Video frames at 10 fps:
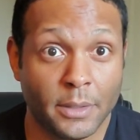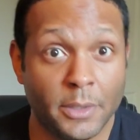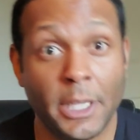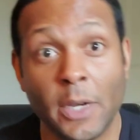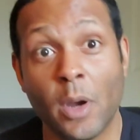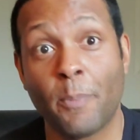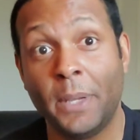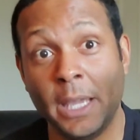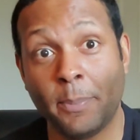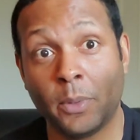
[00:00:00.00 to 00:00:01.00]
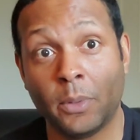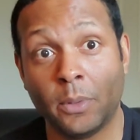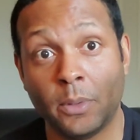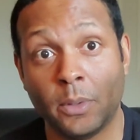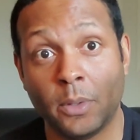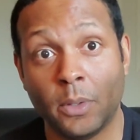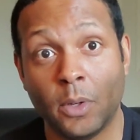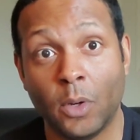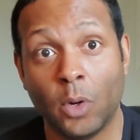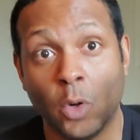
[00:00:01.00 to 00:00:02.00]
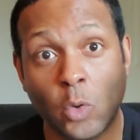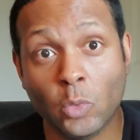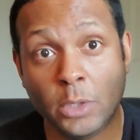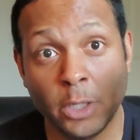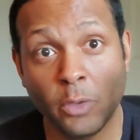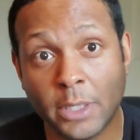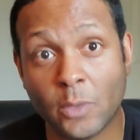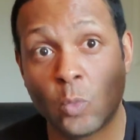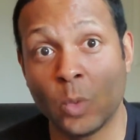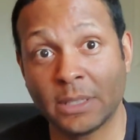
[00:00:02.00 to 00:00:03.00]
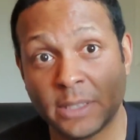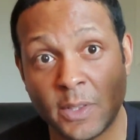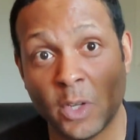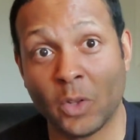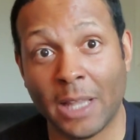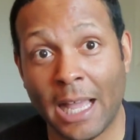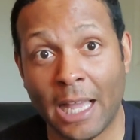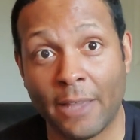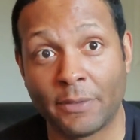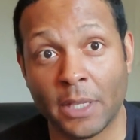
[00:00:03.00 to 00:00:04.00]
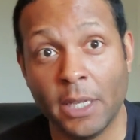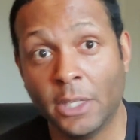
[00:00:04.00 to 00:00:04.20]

There are people who literally risk their lives